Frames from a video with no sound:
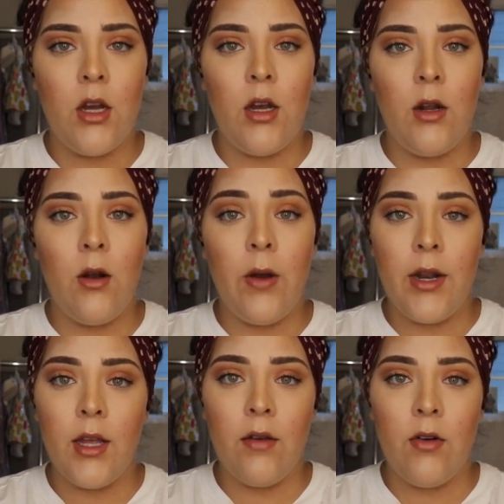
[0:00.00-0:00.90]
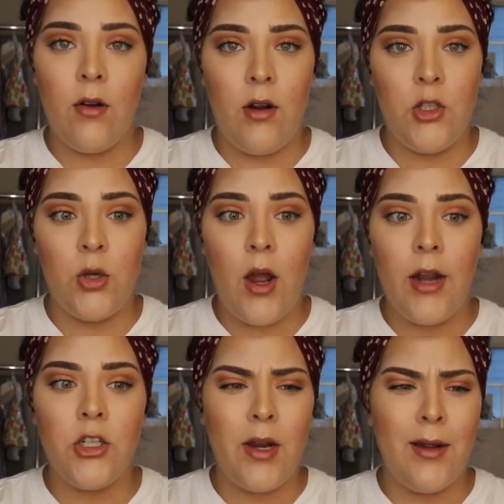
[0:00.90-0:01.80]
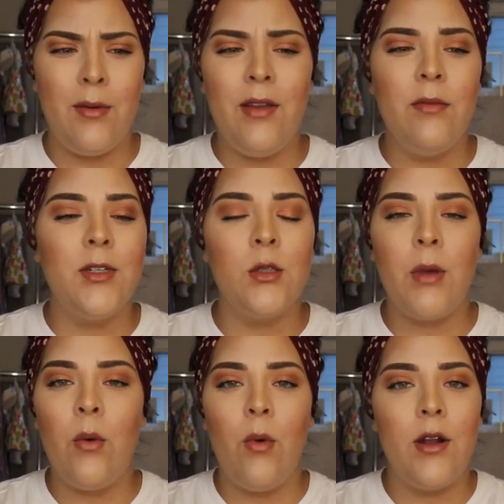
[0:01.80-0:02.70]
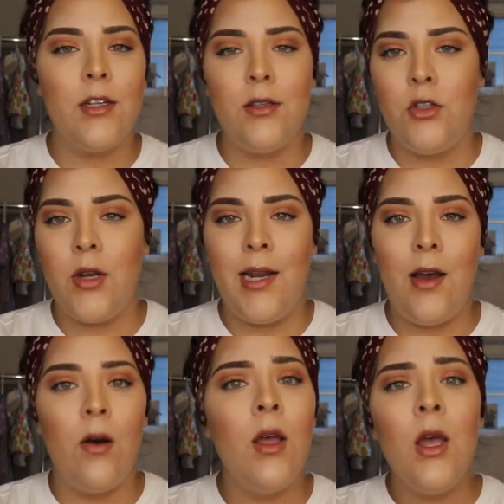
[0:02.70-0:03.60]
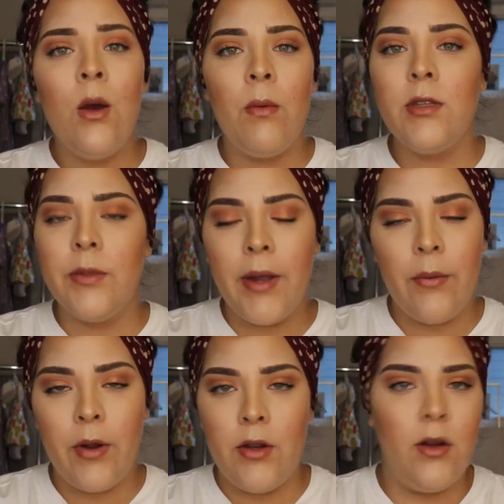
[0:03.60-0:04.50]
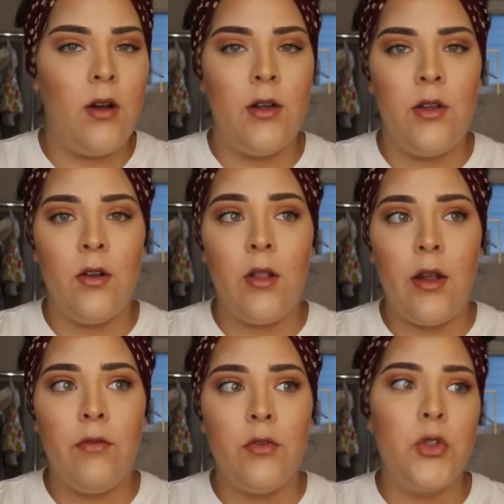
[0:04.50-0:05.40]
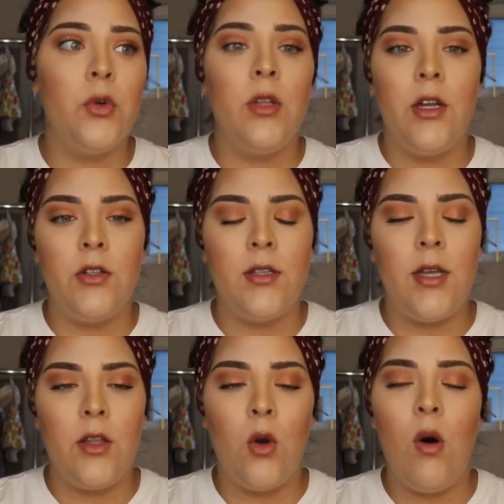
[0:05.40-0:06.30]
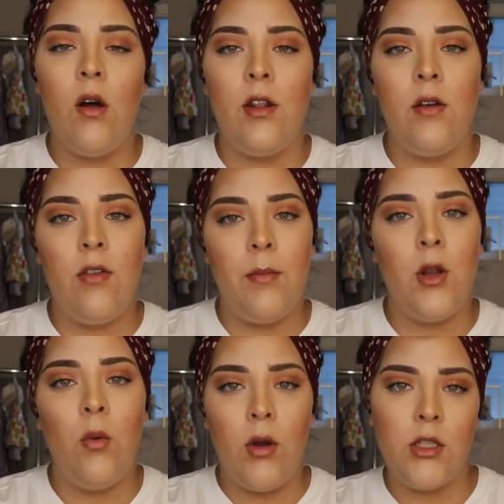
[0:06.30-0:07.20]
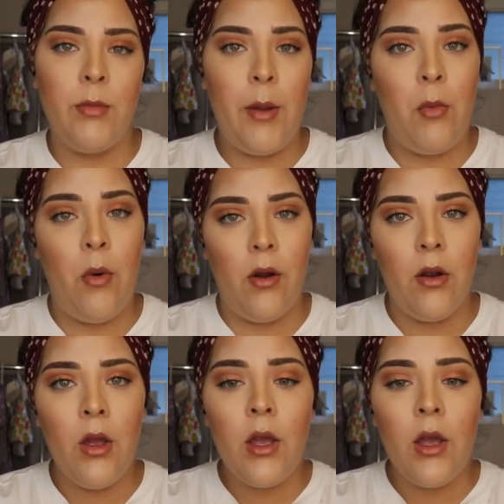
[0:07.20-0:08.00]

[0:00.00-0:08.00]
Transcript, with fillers: Uh, go ahead and give her a try, try out, even just buy one just to try it out. Once you buy one, you're, uh, you're like truly understand the quality of them and you want to buy more.